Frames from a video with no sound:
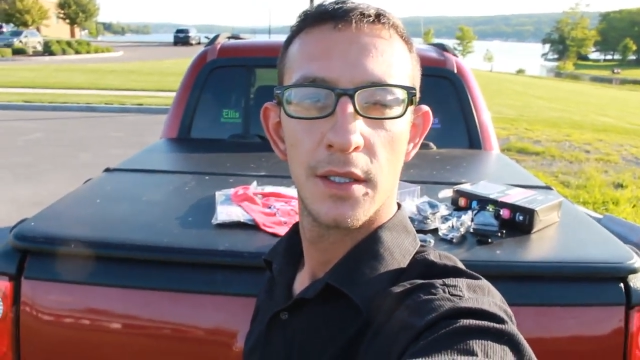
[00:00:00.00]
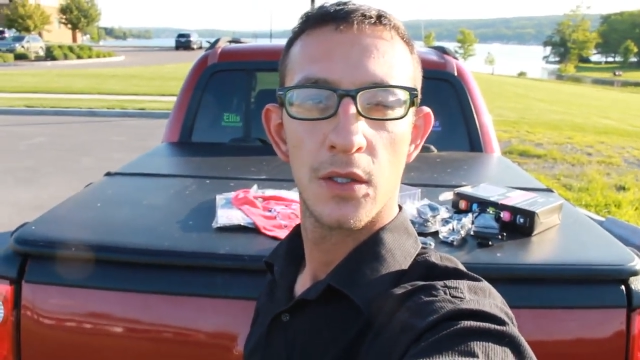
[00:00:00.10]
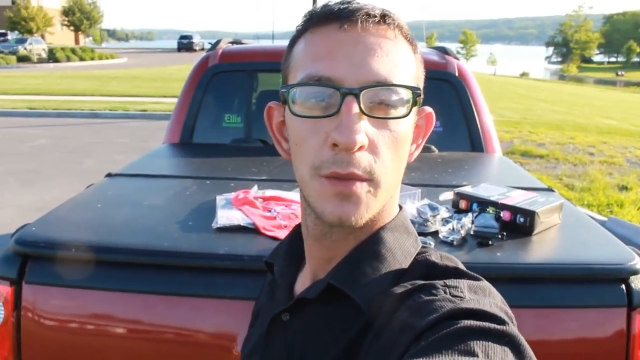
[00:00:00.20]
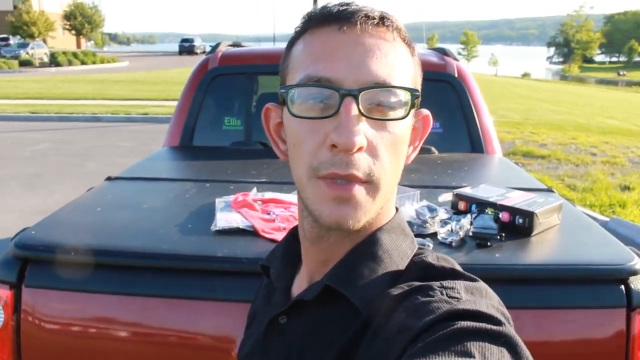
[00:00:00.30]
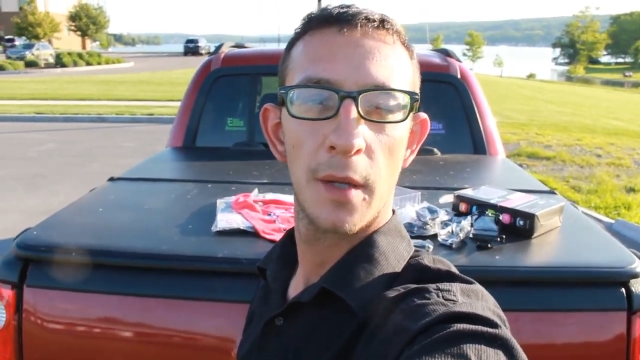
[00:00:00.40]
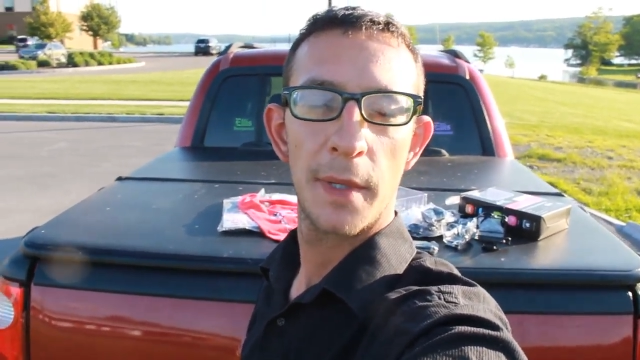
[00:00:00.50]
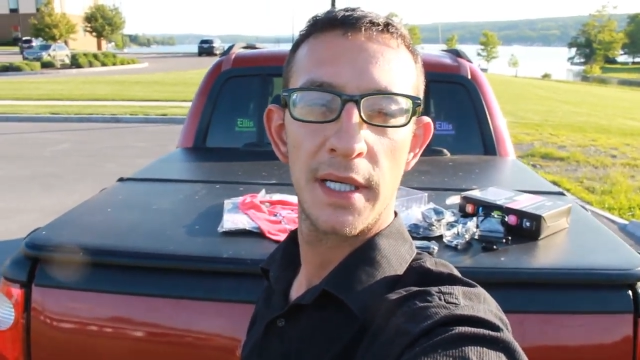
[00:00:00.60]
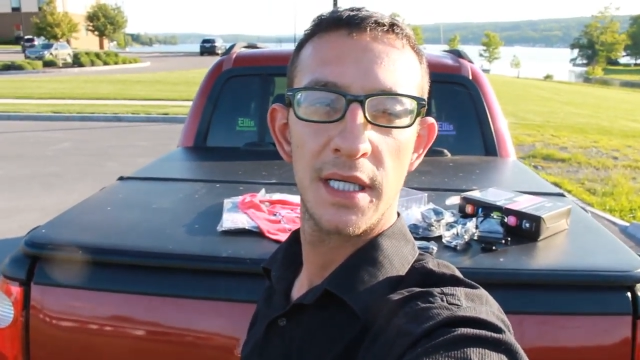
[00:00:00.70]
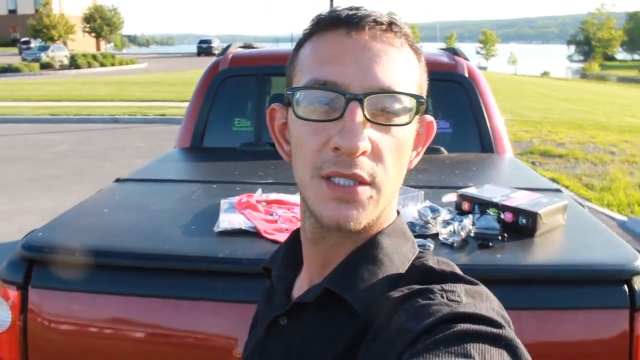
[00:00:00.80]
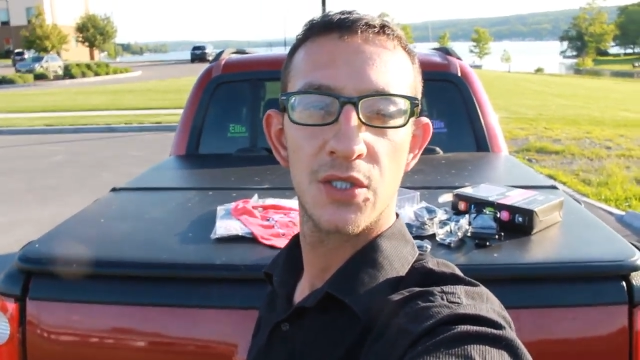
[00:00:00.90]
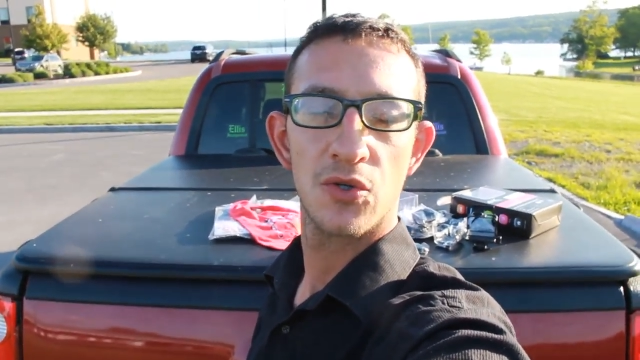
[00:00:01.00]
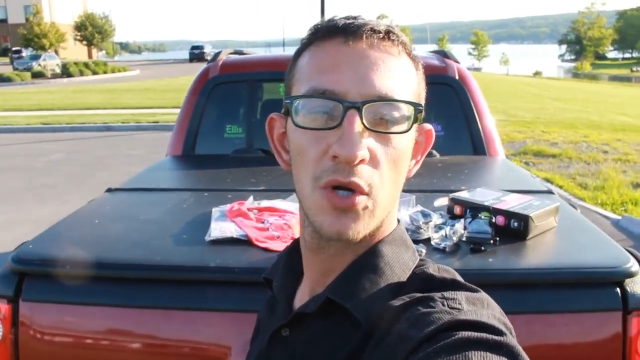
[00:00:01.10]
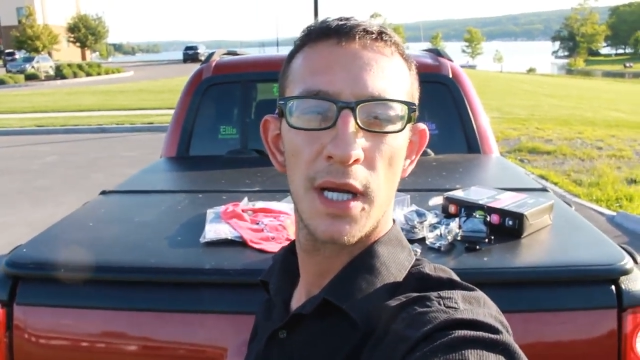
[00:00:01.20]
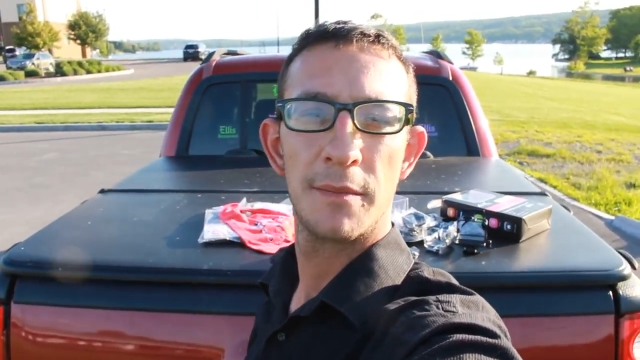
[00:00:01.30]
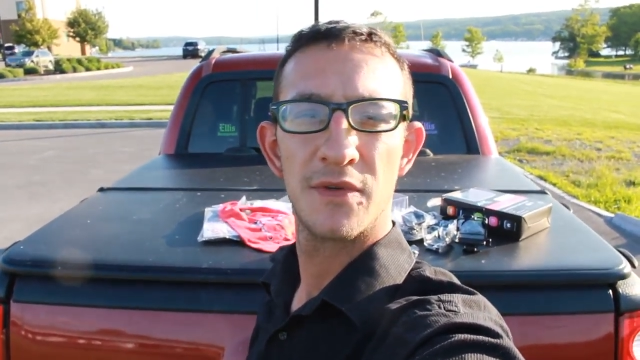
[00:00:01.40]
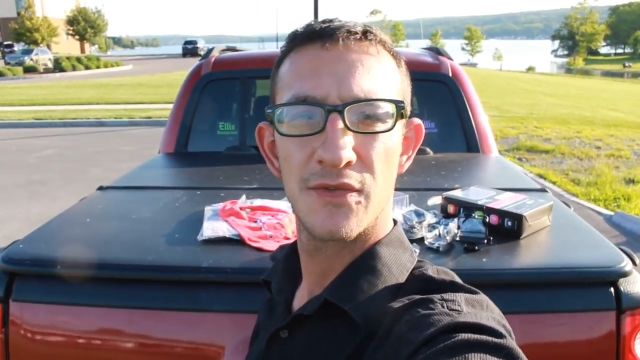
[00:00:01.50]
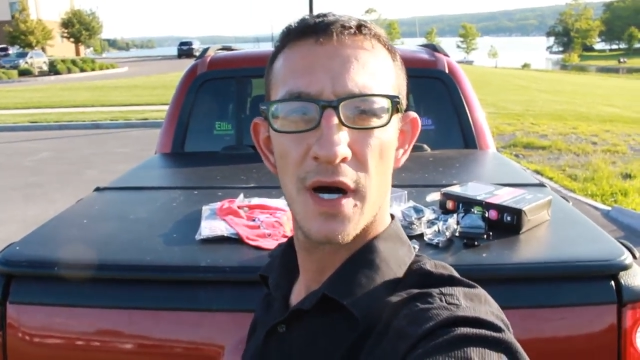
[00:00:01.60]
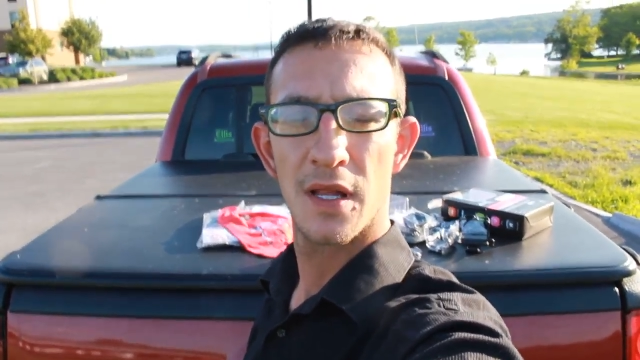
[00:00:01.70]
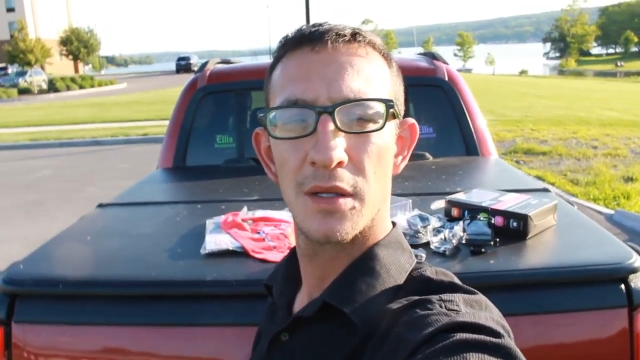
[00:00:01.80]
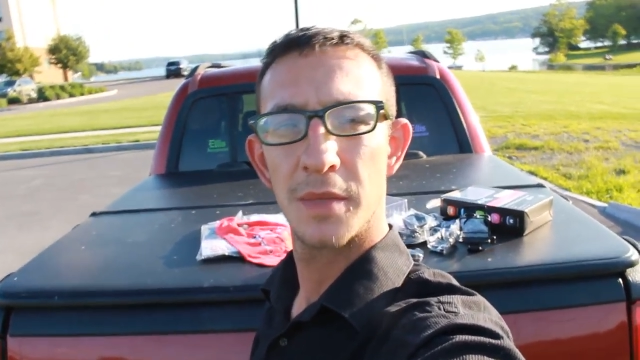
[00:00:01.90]
Look me up on Instagram and
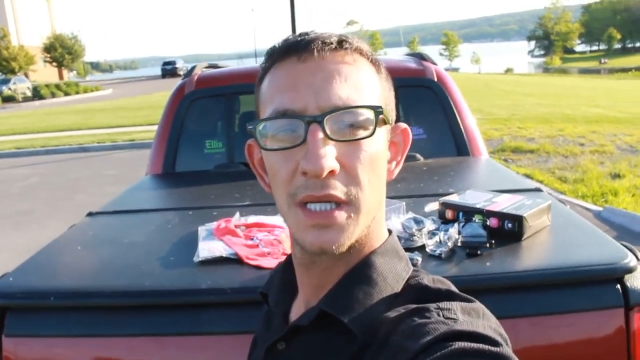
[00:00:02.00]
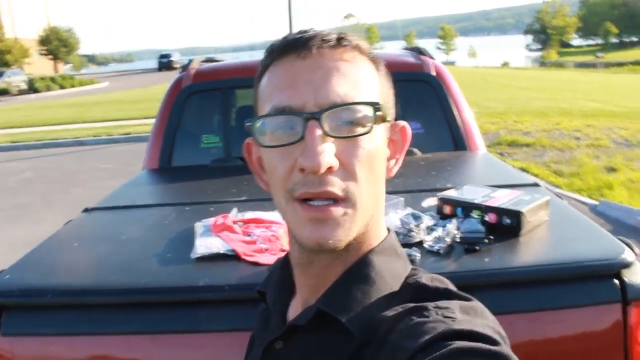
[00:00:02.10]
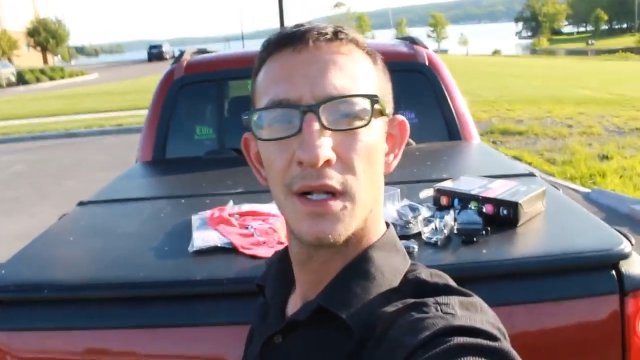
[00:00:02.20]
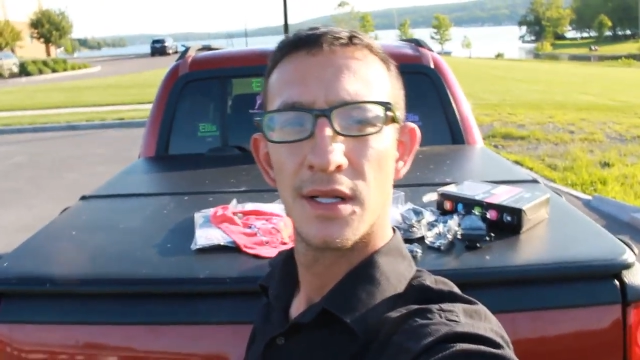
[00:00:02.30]
follow me.